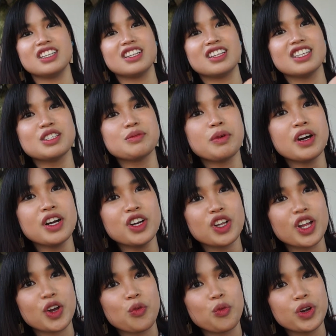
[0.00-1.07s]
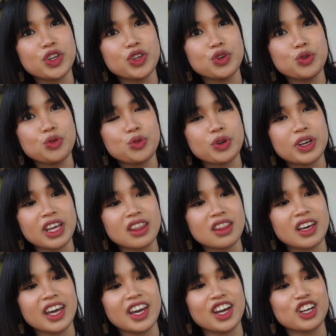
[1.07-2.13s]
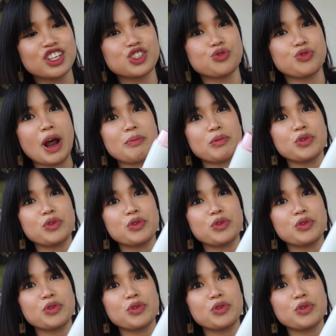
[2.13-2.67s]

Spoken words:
this part, like when you get the hair to wrap